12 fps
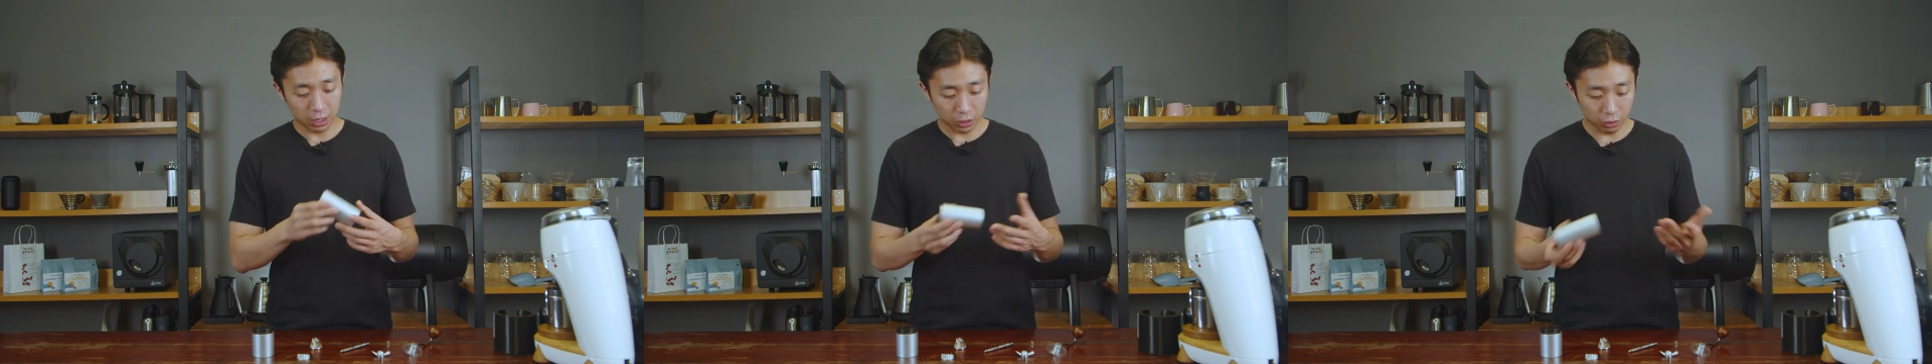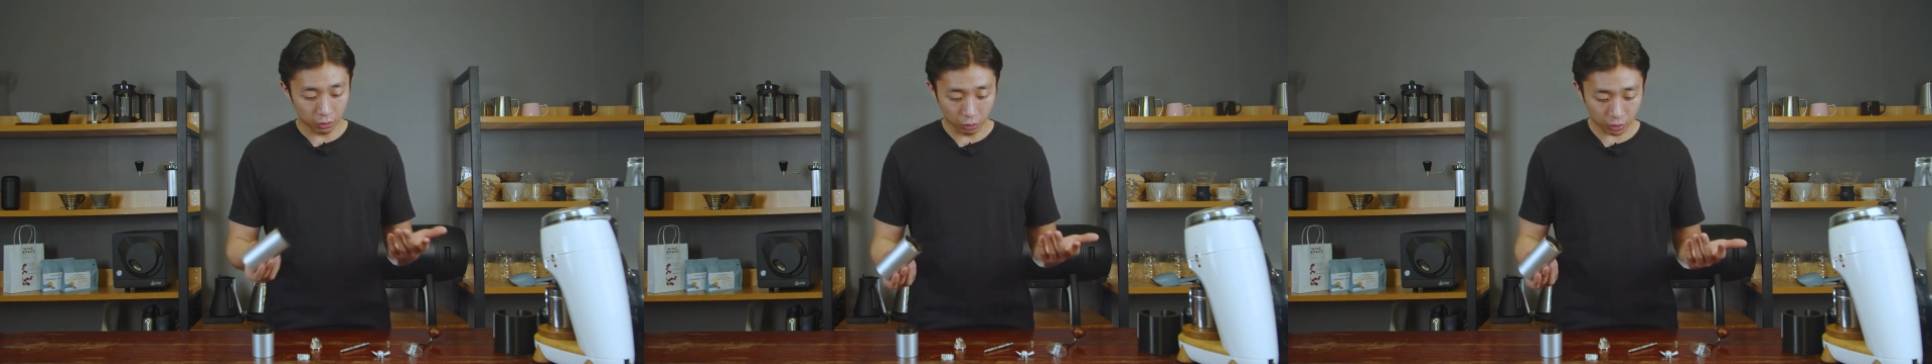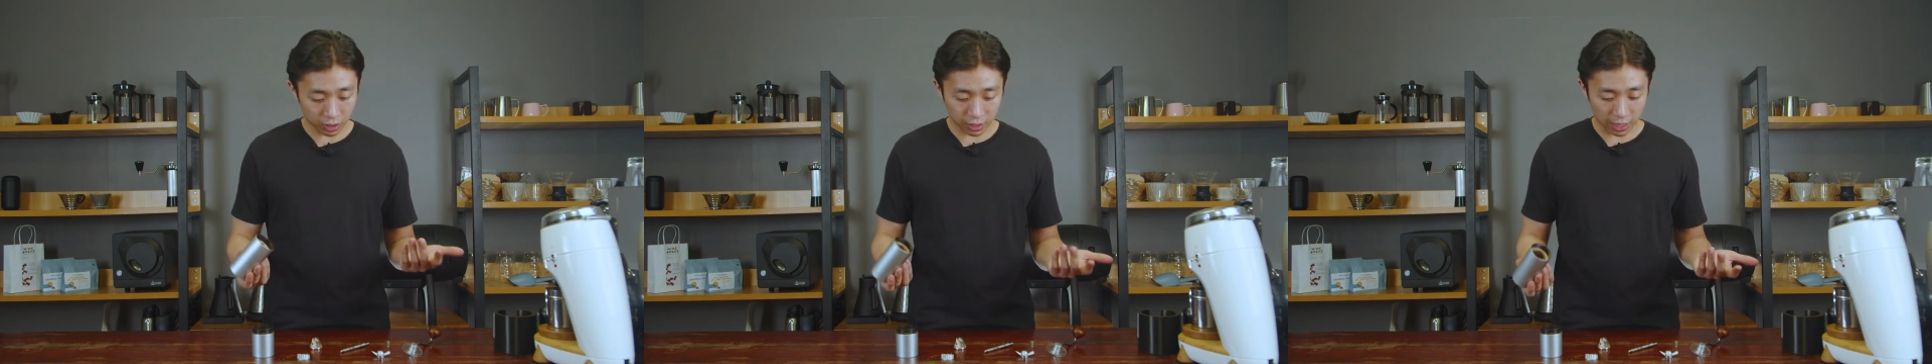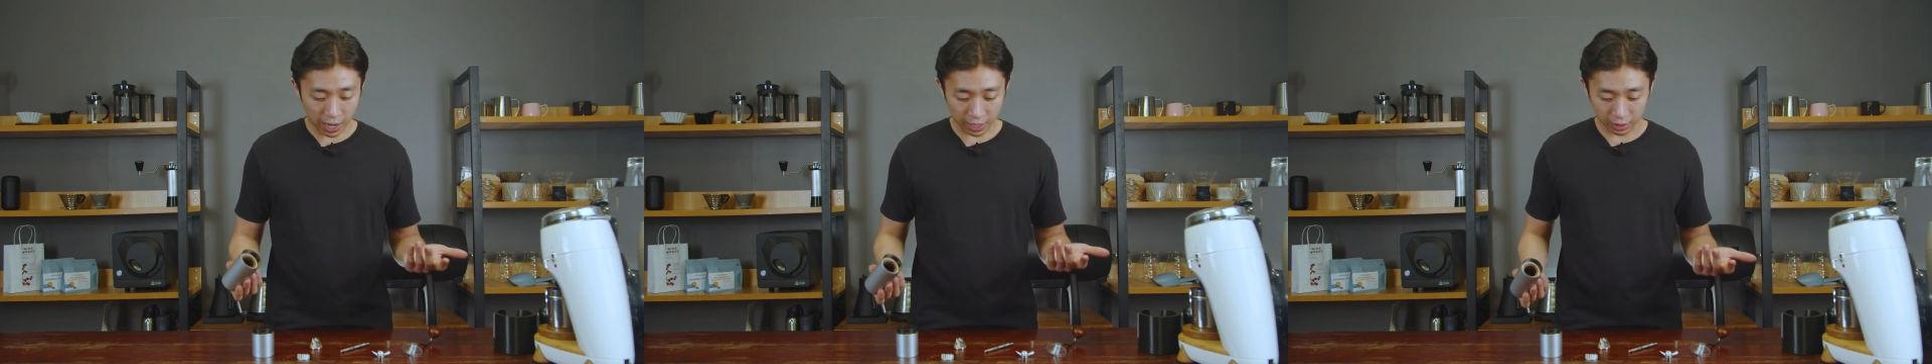you'll notice
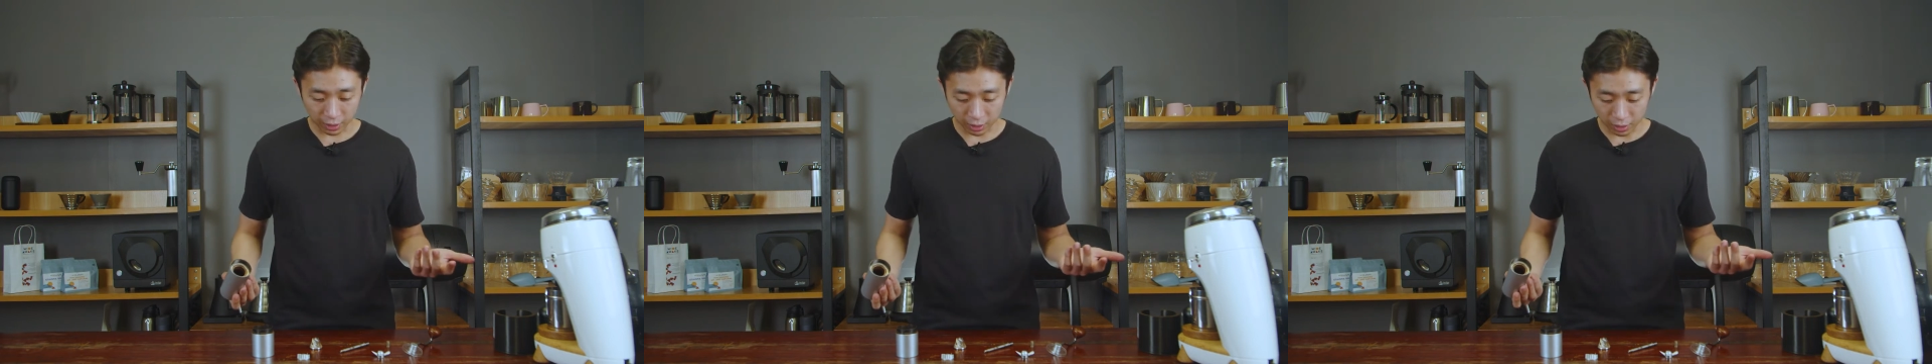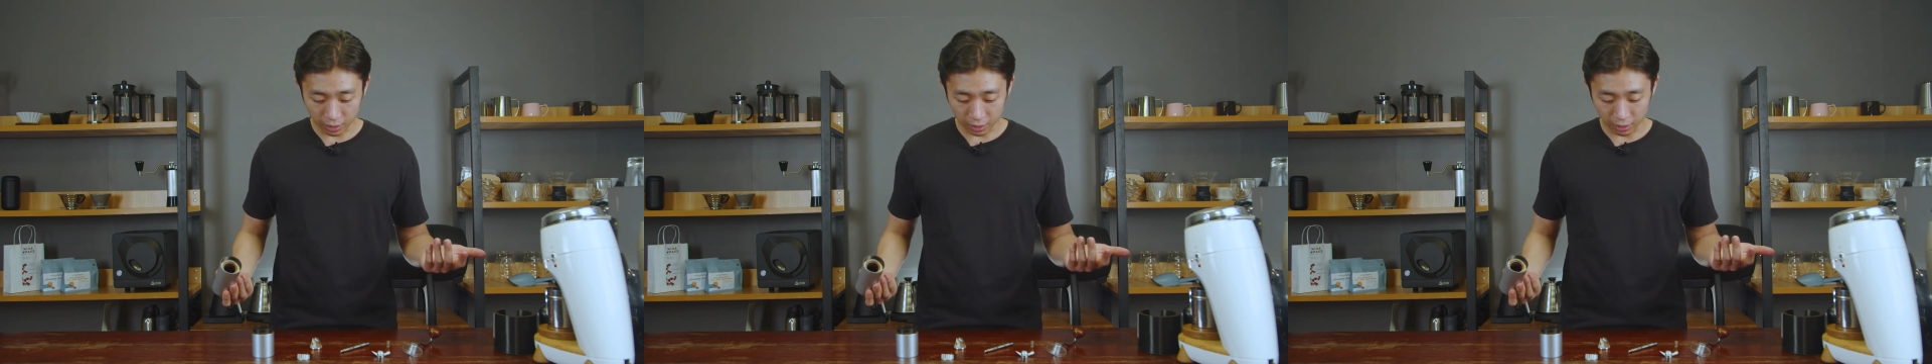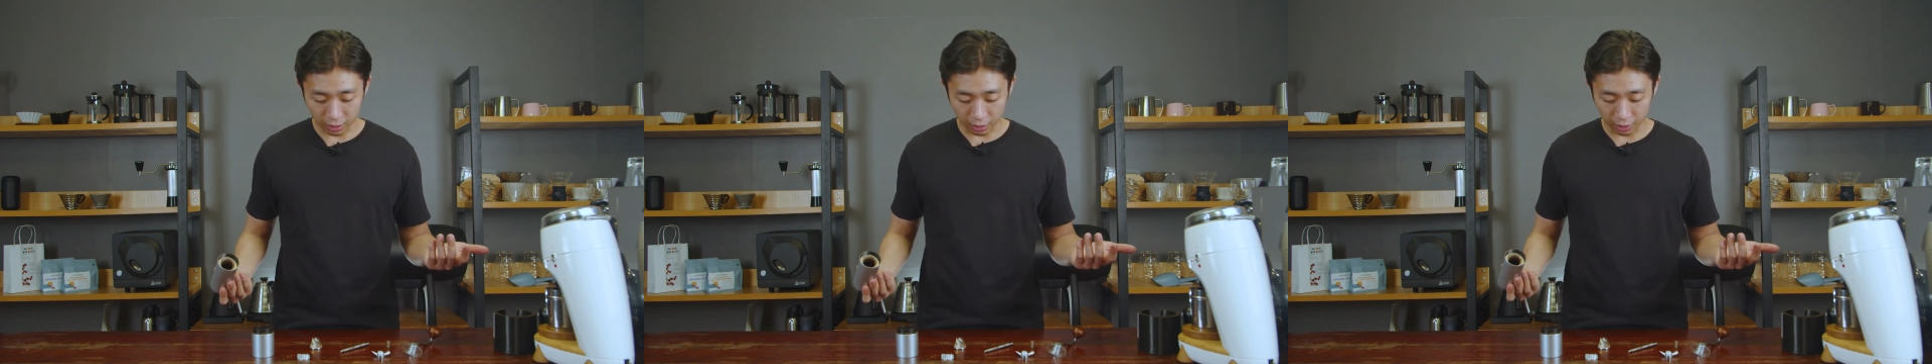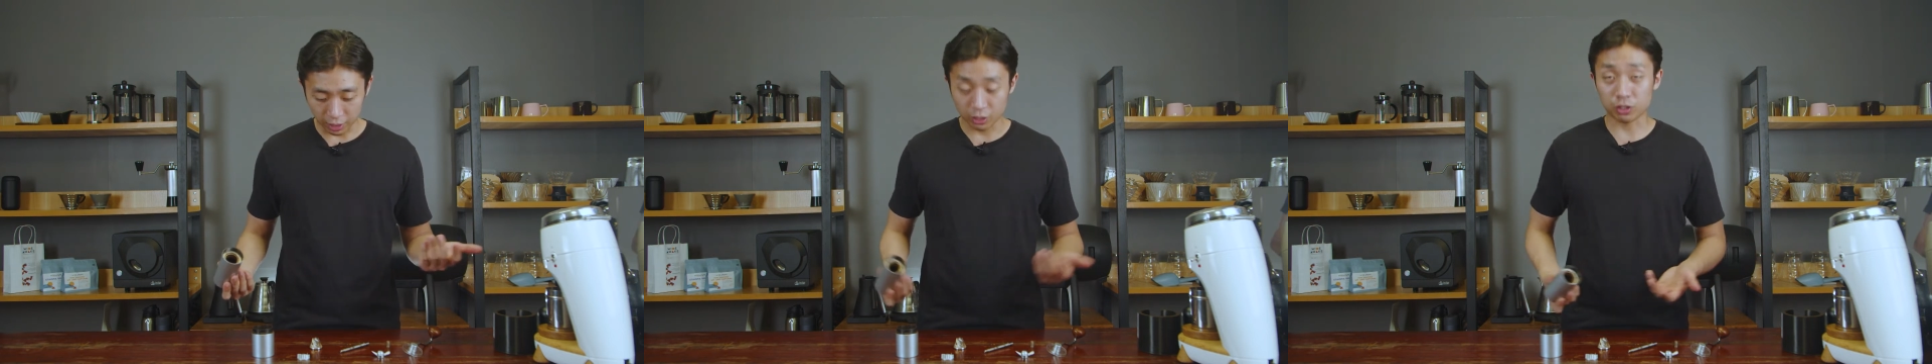that
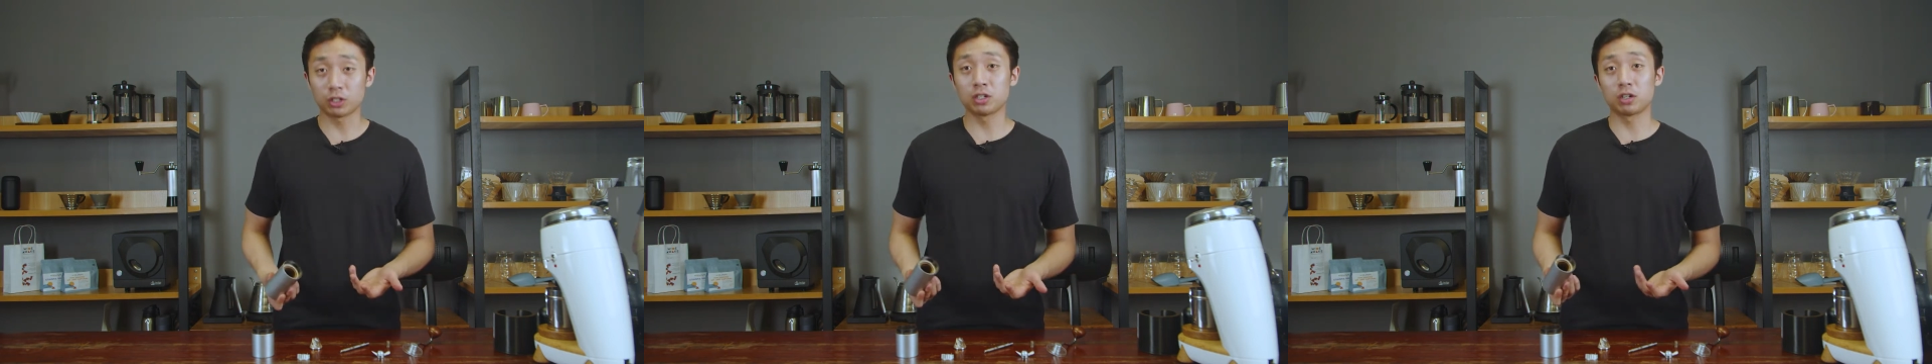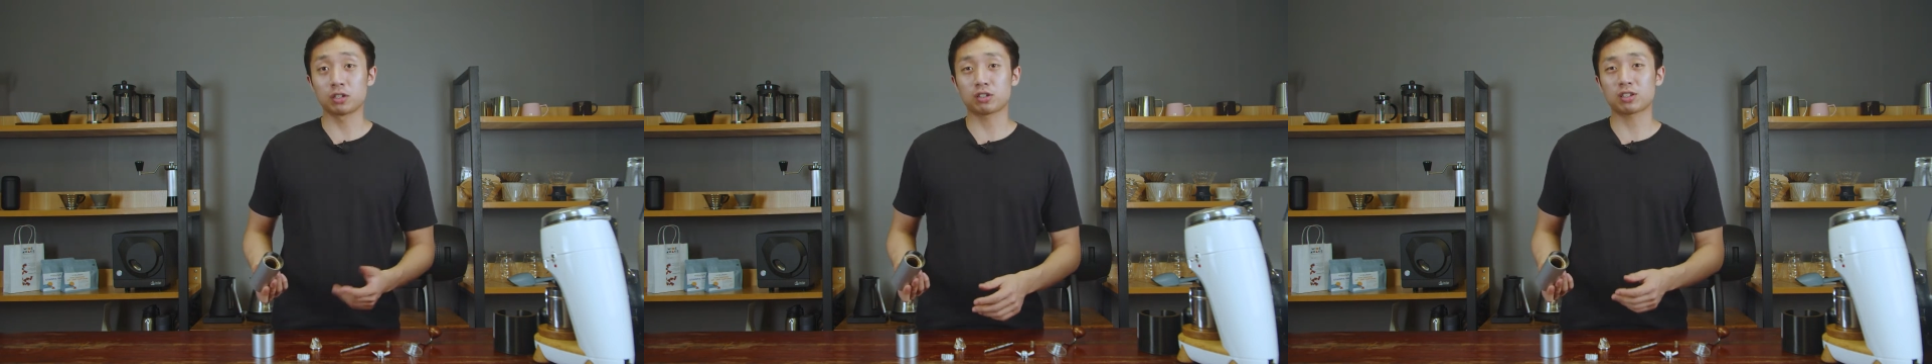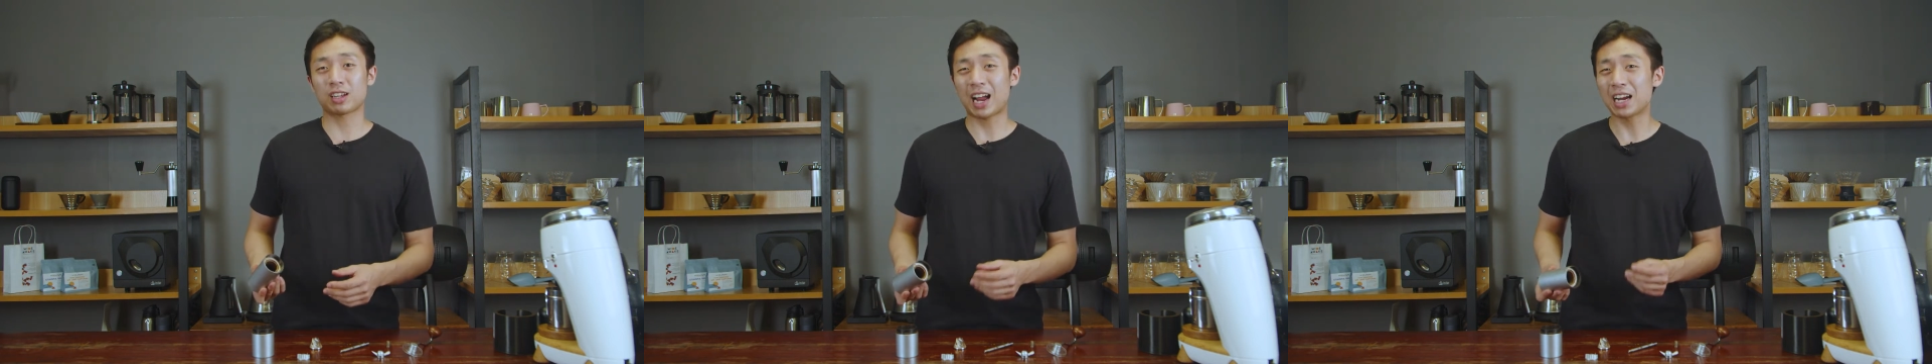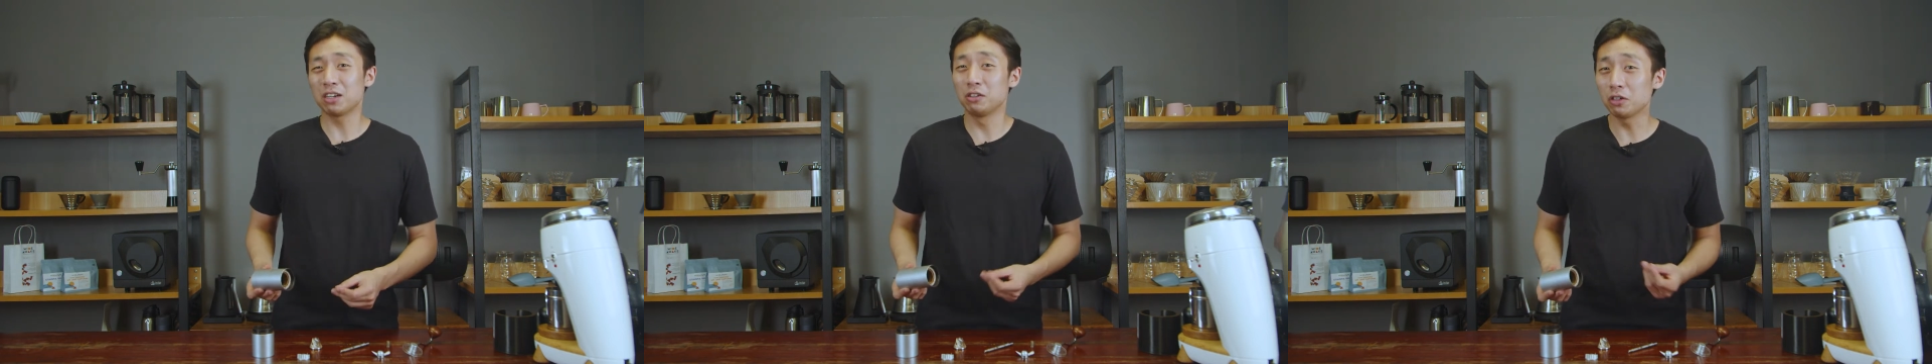the internals
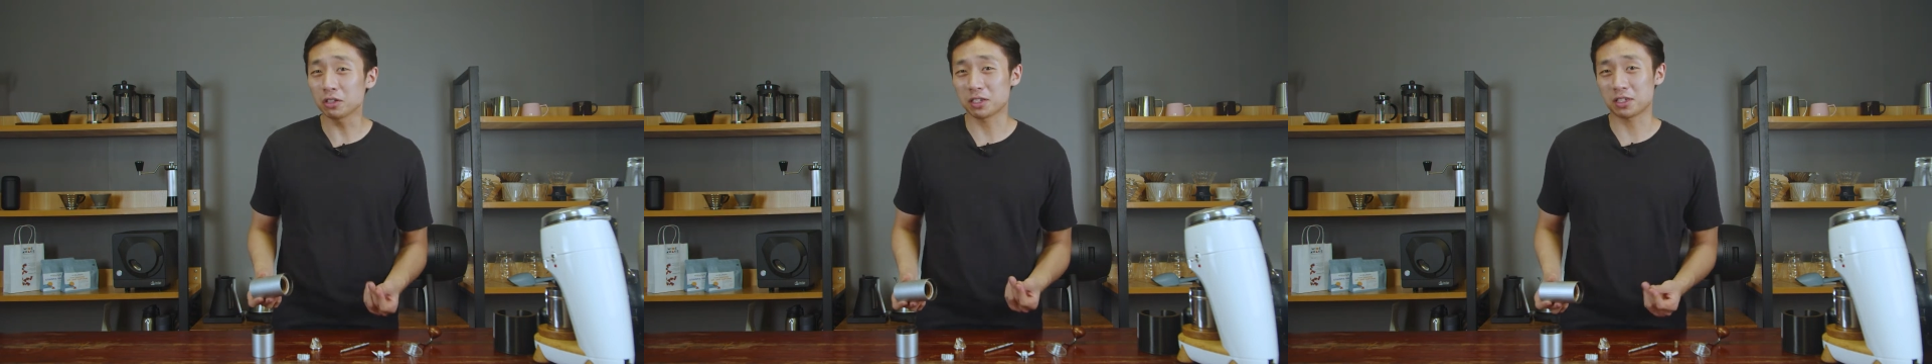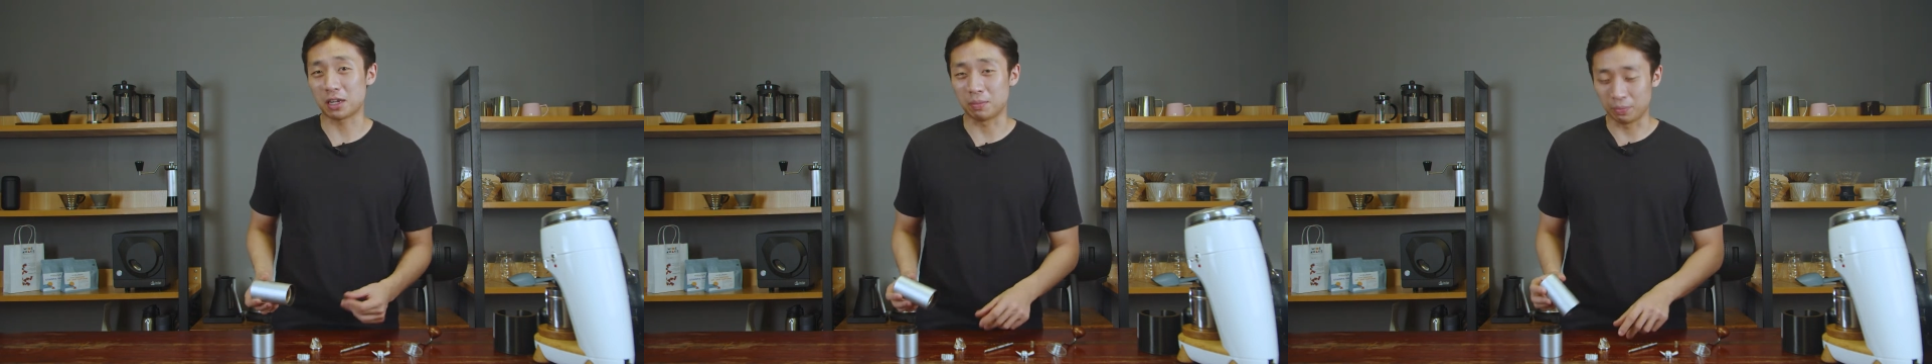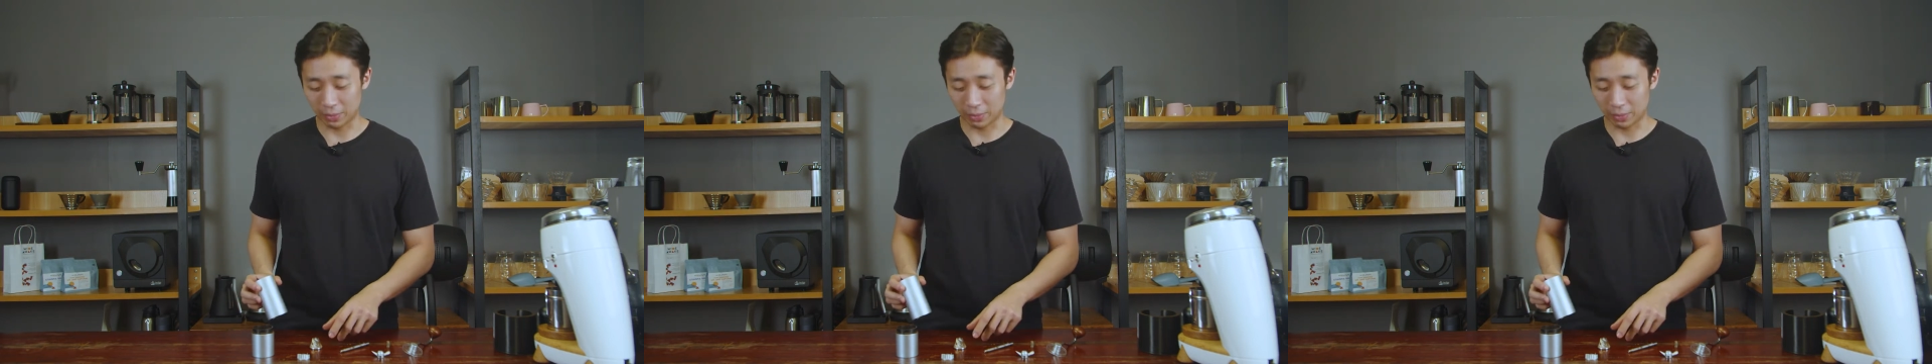kind of look the same.